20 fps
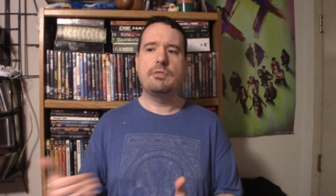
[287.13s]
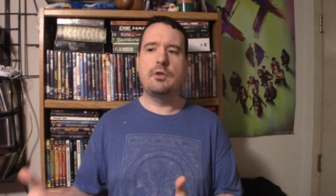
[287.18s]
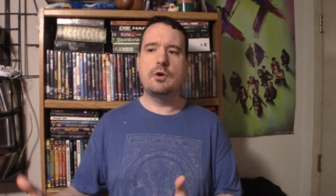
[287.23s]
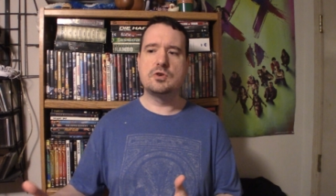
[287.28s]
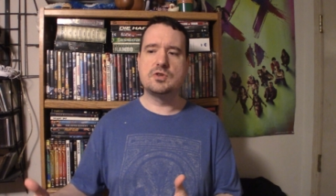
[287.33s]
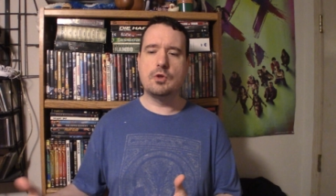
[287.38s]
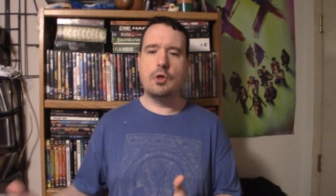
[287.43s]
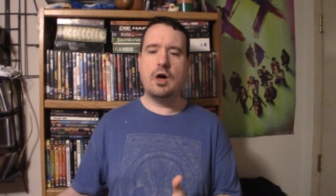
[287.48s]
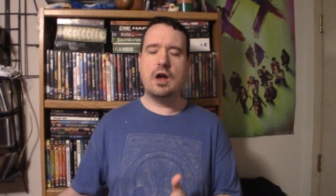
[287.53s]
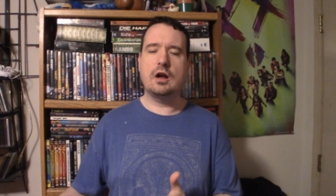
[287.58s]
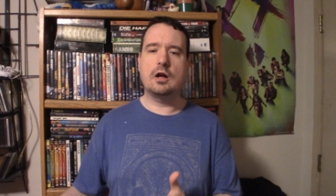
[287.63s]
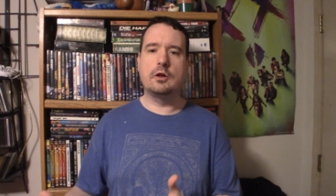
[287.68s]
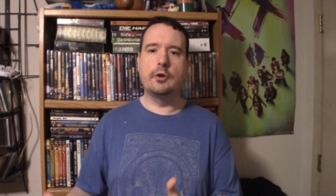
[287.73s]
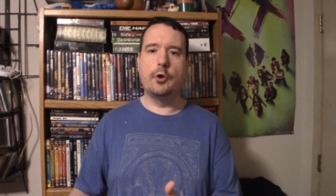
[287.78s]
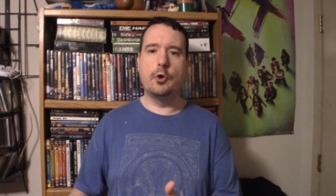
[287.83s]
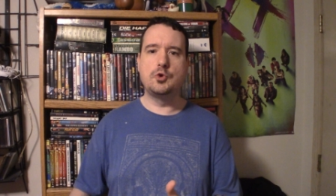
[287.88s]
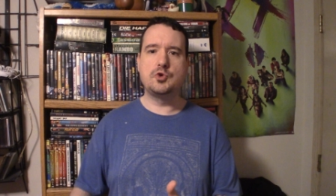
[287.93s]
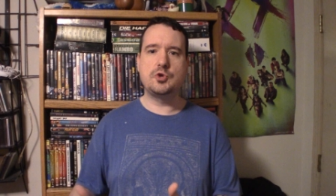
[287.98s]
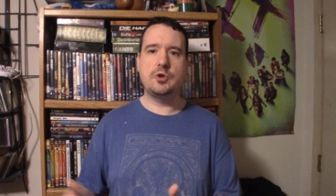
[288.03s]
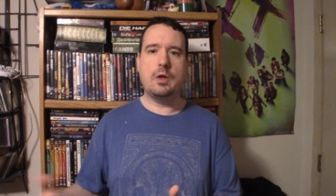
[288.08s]
of
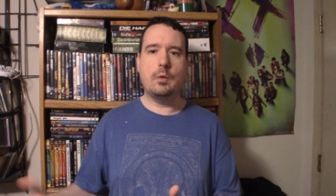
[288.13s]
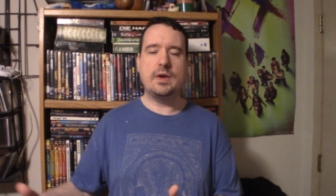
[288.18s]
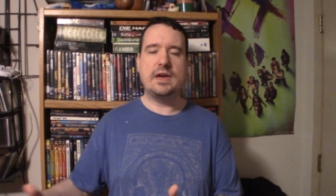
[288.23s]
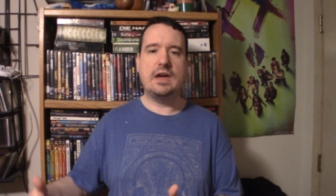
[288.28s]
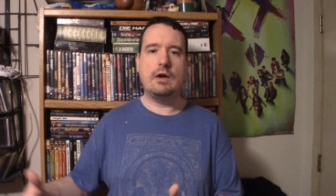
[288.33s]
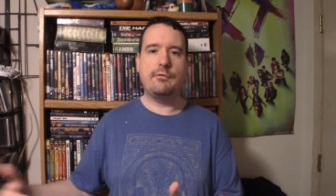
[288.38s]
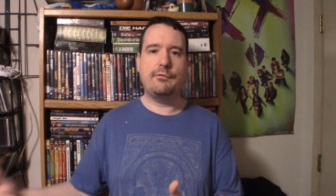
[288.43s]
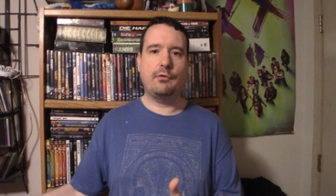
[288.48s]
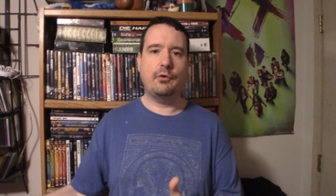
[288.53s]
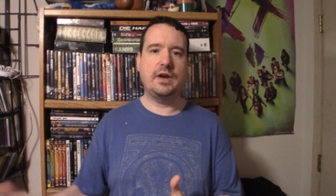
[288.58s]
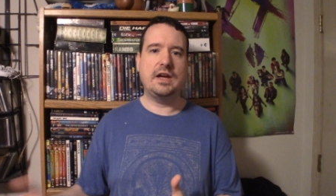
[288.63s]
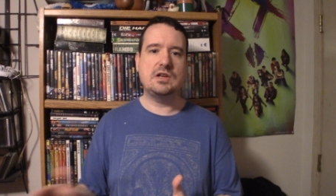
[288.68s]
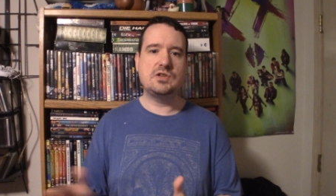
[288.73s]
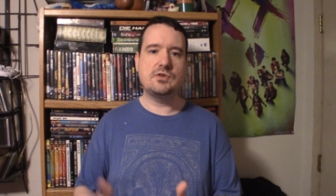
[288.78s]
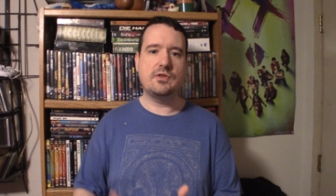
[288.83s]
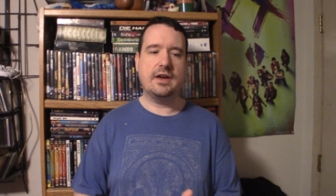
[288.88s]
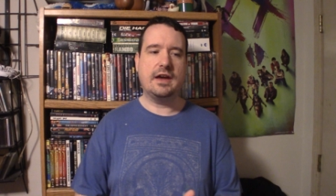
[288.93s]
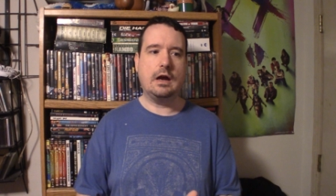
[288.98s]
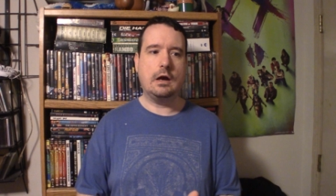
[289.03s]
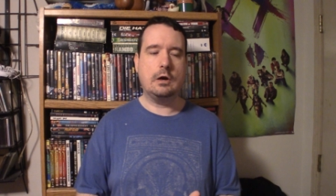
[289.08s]
closure that we get for each
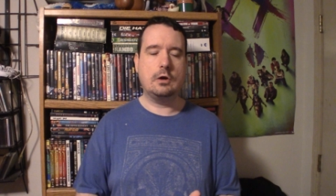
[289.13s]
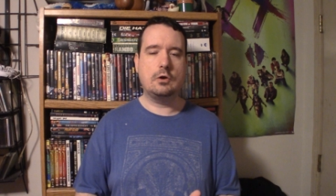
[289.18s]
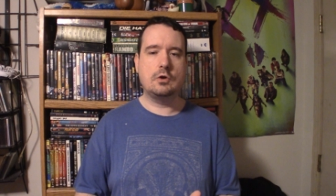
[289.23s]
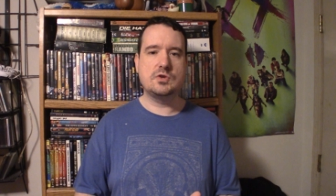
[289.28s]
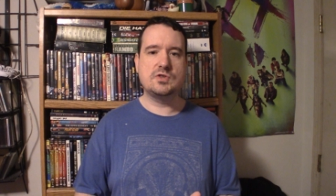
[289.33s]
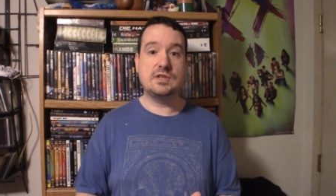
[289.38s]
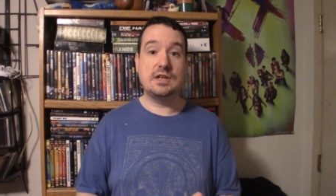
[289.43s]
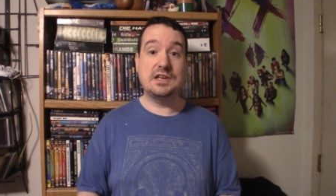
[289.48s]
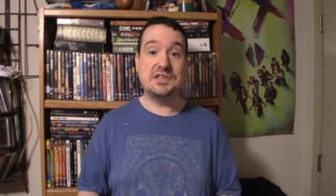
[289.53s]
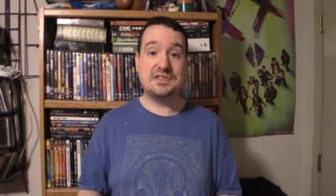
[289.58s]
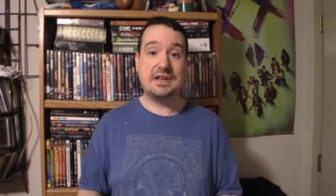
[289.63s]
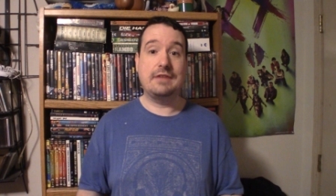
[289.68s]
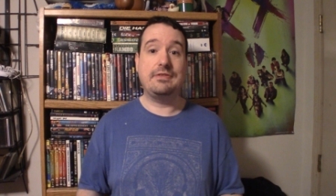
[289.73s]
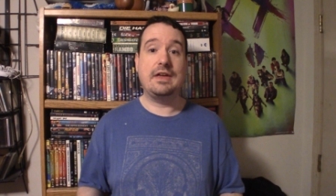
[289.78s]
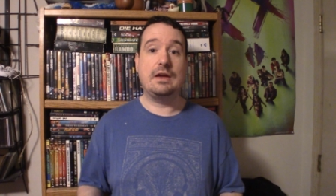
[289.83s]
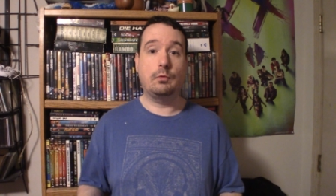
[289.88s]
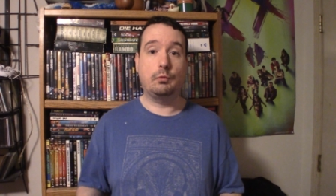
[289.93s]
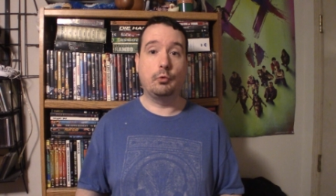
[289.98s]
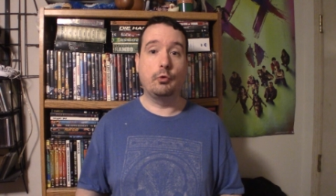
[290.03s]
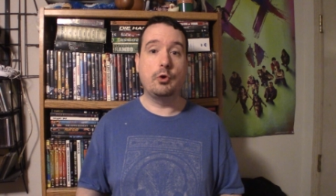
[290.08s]
of the characters in this. I
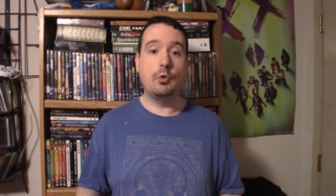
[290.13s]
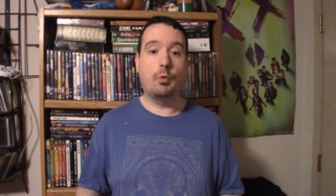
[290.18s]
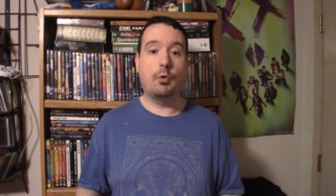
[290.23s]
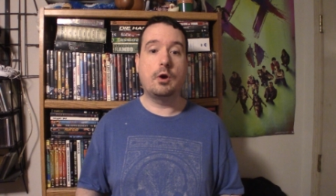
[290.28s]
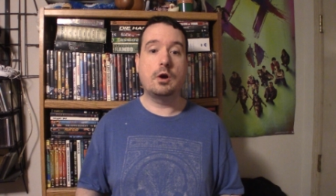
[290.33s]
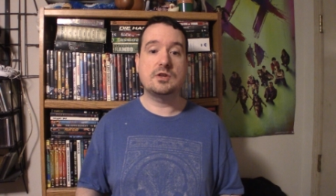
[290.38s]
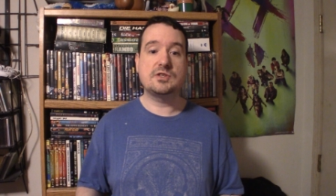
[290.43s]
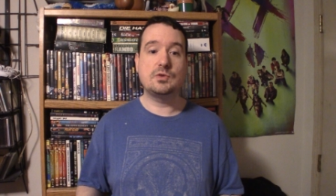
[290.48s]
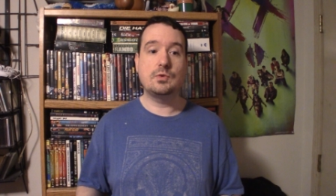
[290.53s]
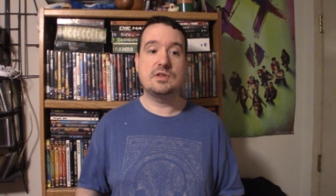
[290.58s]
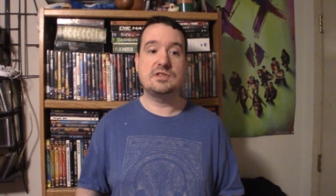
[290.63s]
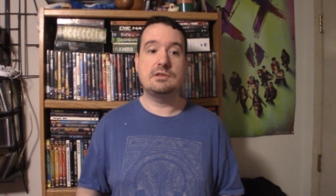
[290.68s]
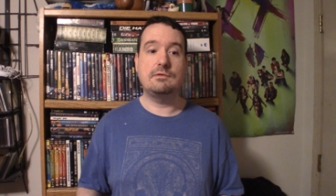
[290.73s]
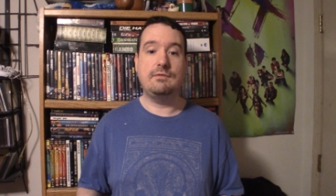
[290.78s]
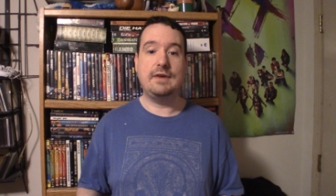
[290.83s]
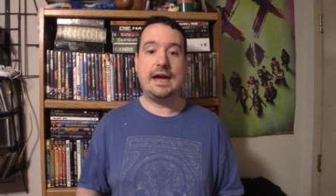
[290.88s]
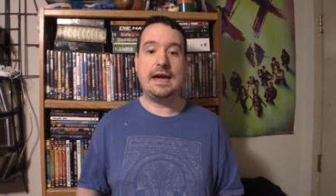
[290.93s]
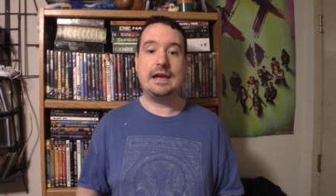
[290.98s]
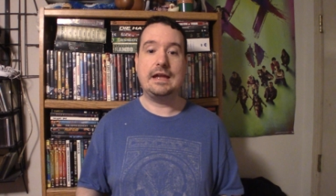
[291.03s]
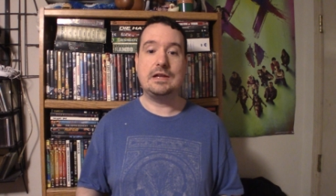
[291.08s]
think really works to its
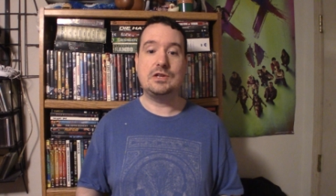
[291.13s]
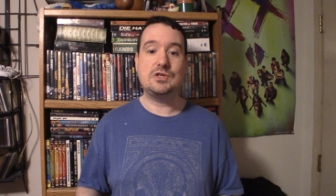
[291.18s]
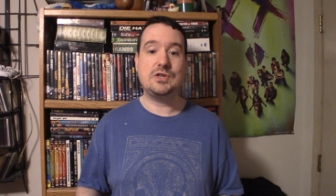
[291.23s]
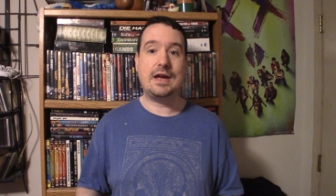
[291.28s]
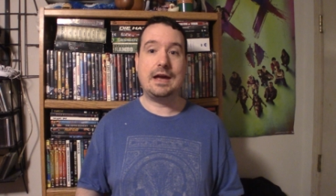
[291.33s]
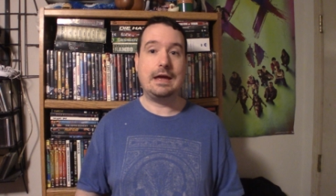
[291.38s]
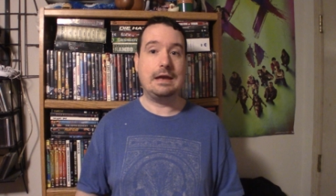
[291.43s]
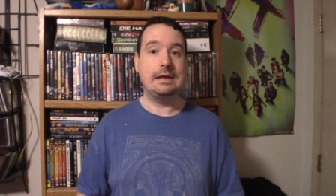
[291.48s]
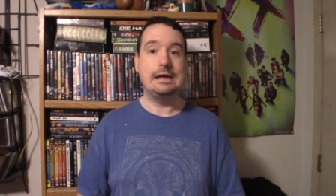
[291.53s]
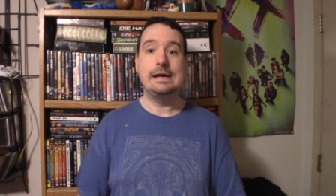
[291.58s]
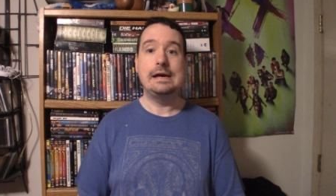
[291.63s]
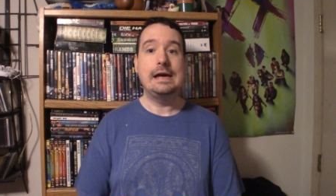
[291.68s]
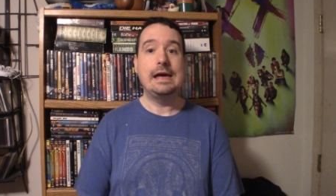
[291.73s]
advantage, and